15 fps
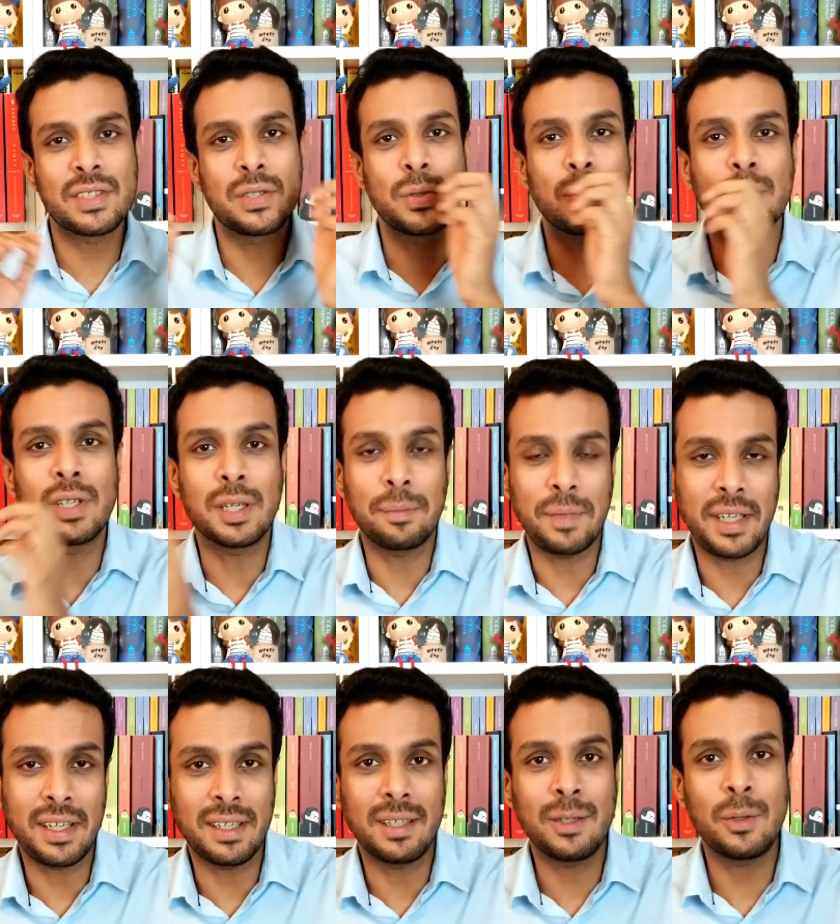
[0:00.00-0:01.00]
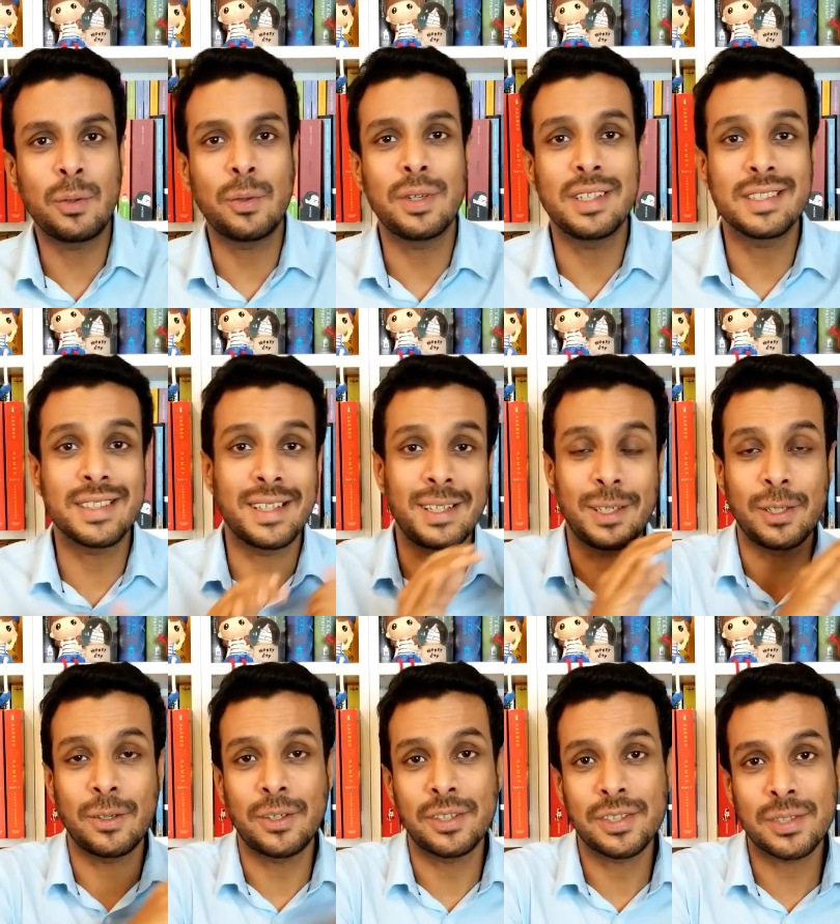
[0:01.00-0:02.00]
to Camille, who is
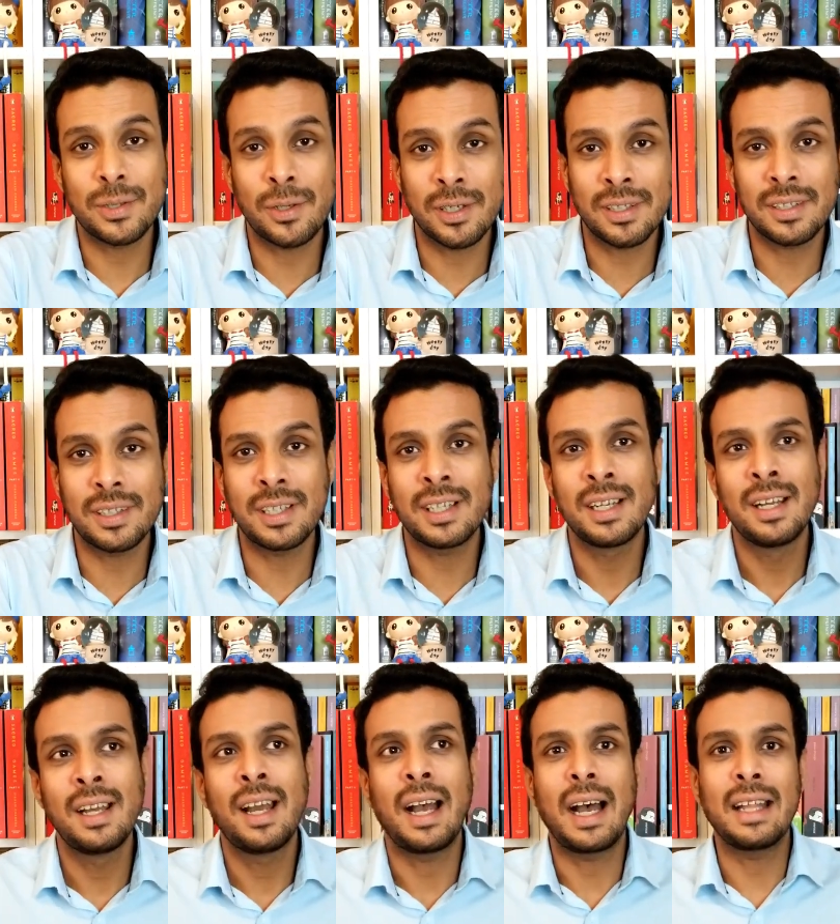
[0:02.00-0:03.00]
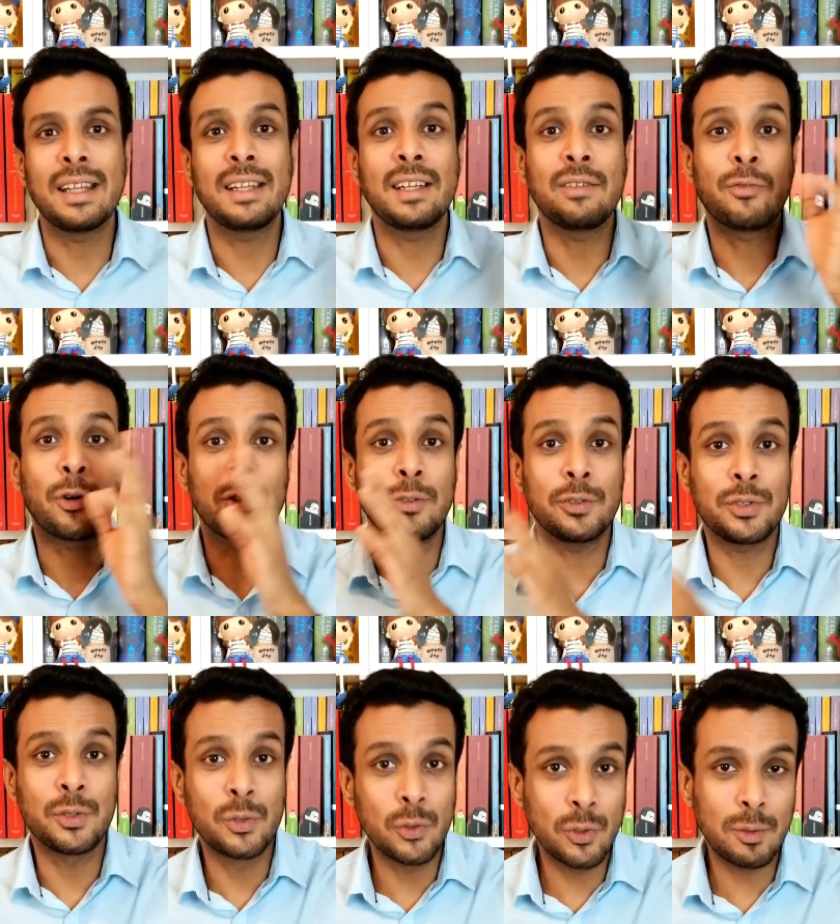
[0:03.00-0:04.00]
Eleanor's daughter, and then it follows
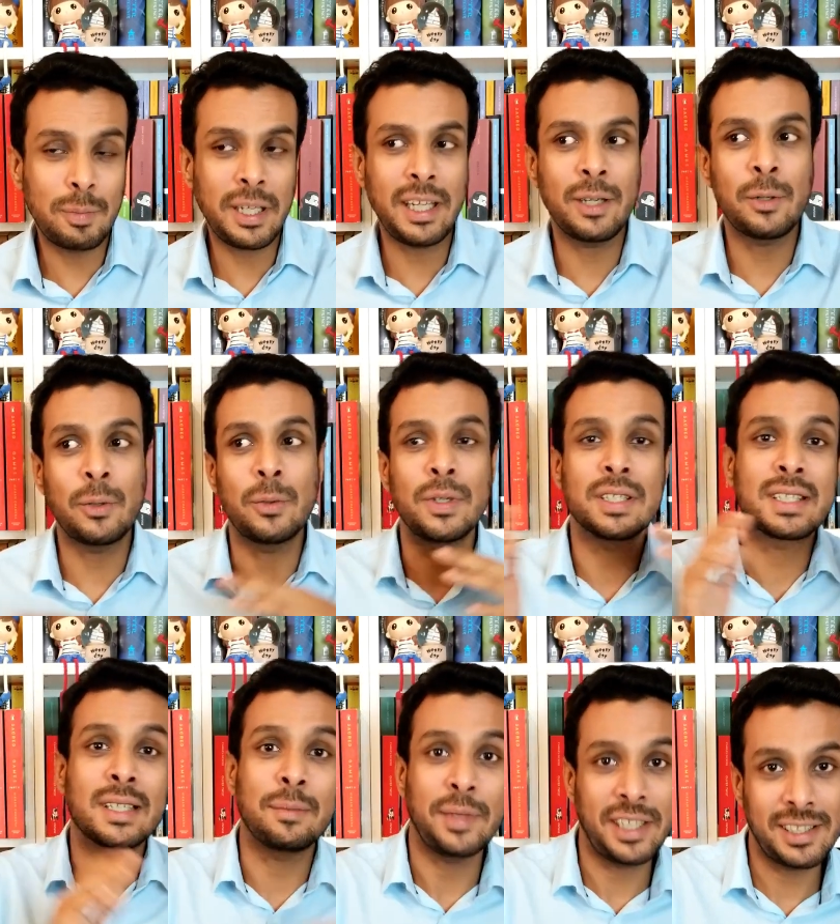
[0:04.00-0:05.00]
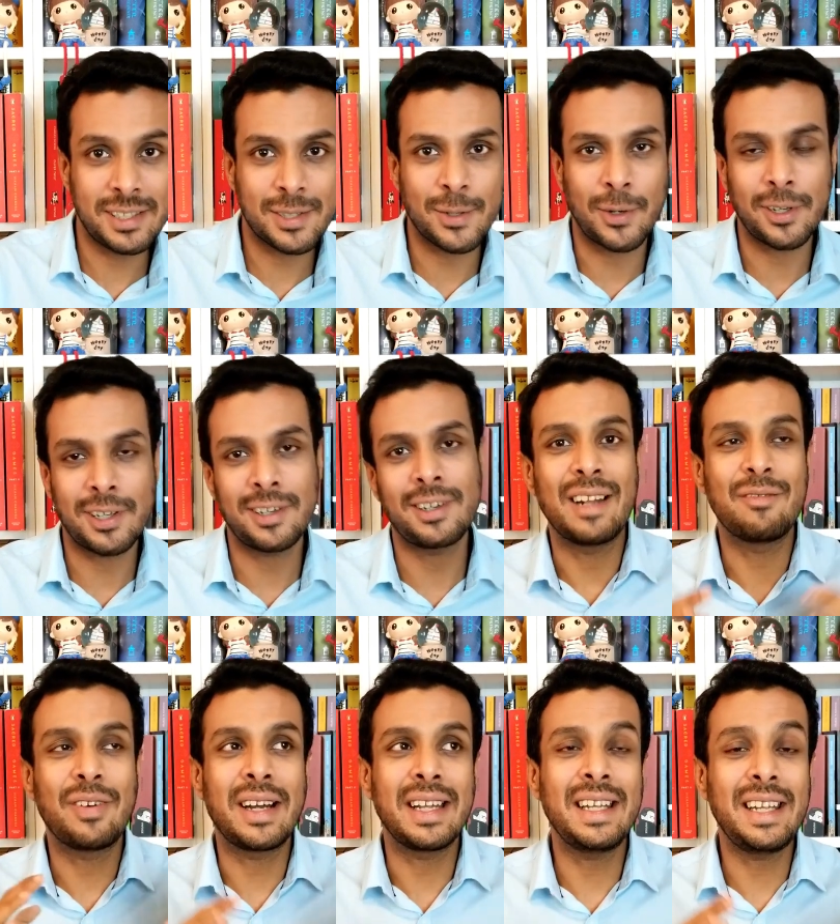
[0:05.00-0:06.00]
Ruby, who is Camille's daughter, and
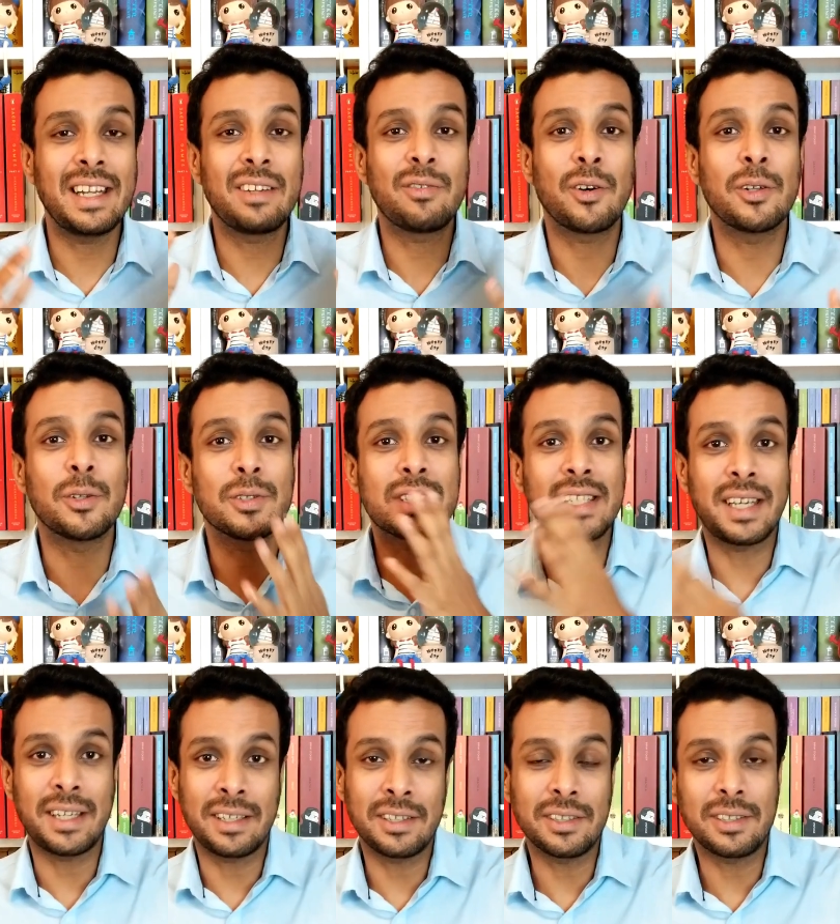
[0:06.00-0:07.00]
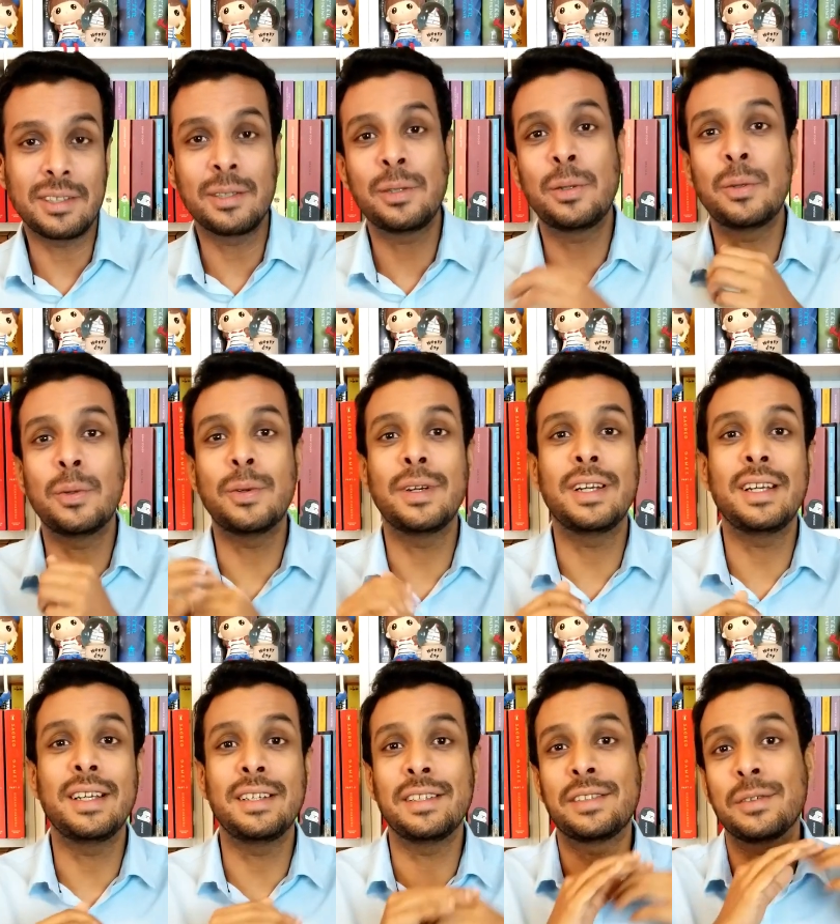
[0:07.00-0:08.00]
finally it follows Kendall, who
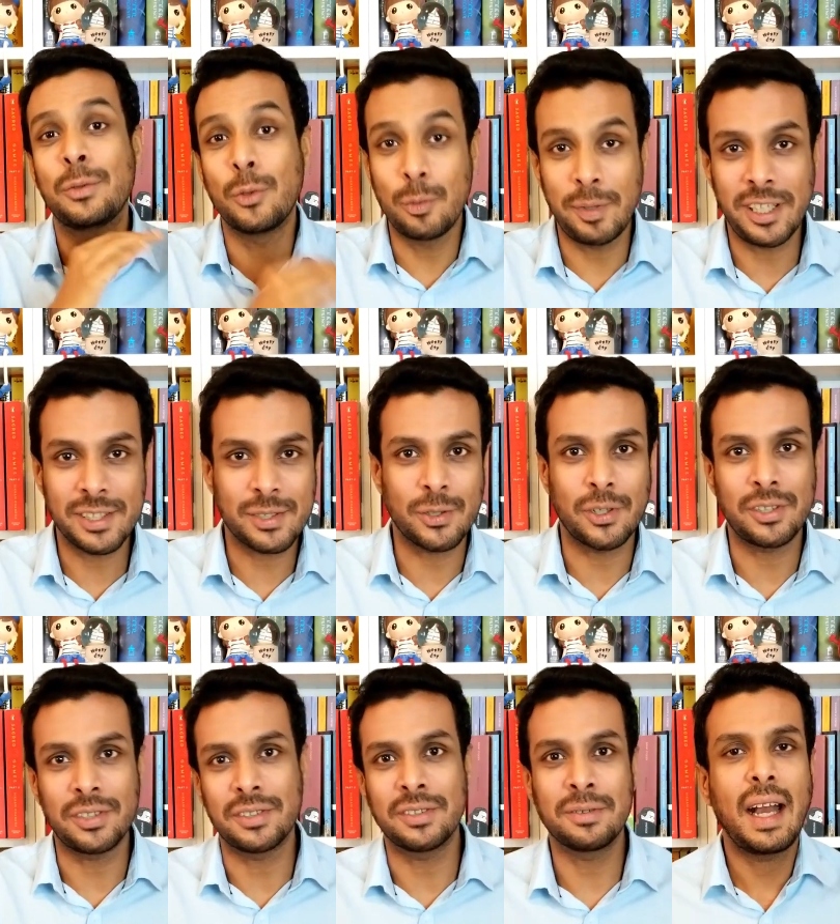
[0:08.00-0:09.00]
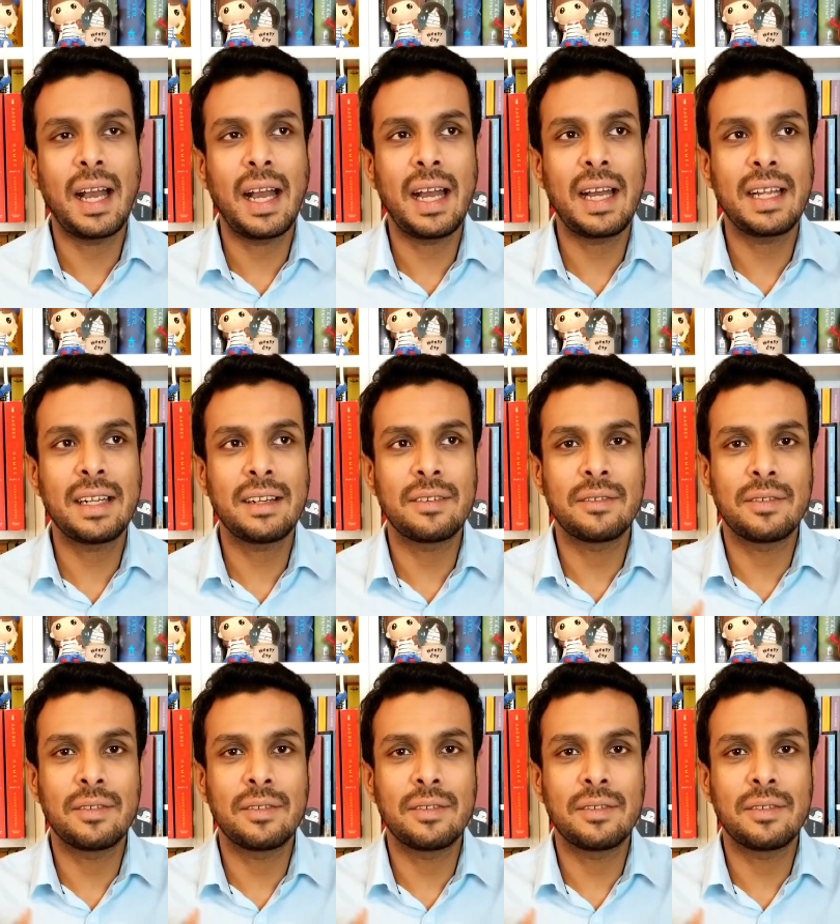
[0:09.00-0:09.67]
is Ruby's daughter. And